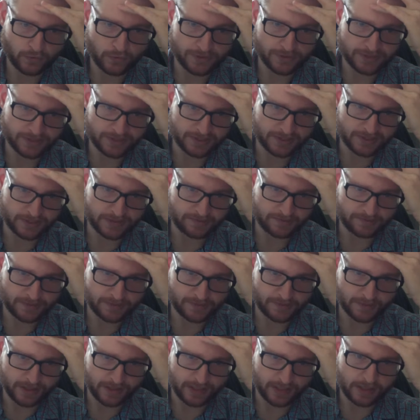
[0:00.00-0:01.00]

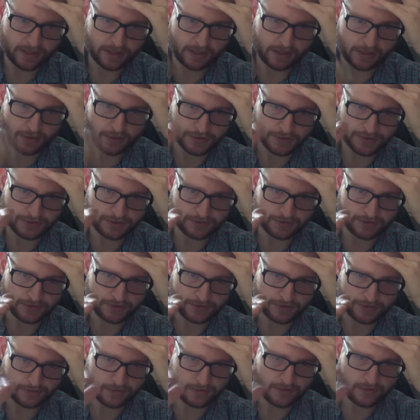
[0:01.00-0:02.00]
systems, we get closer
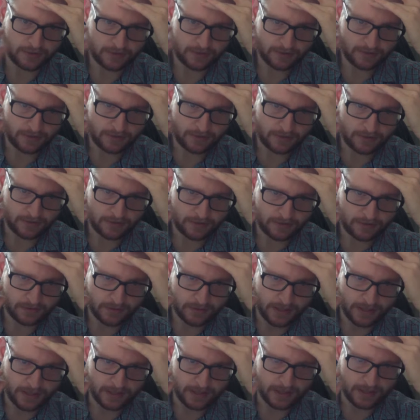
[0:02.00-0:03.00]
to
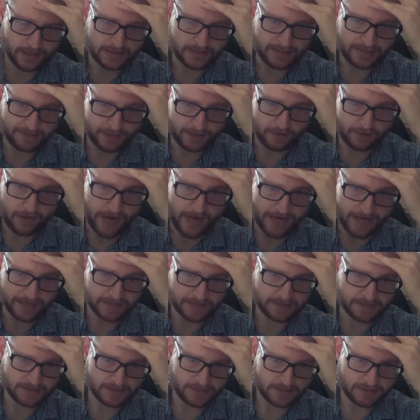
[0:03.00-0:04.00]
a democratic
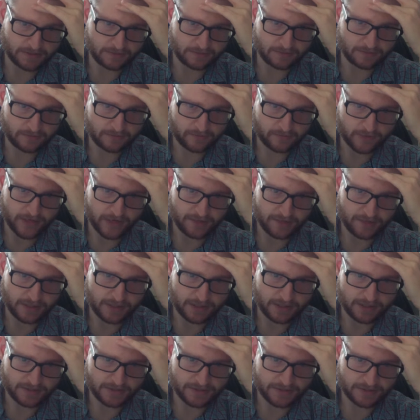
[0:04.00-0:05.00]
system, right?
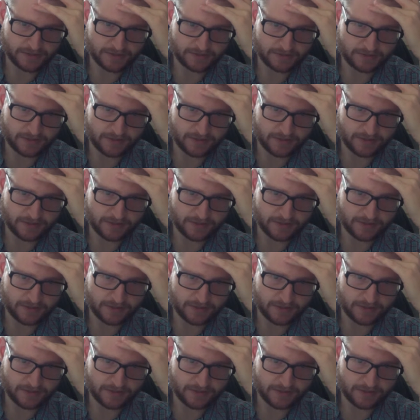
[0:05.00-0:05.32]
Because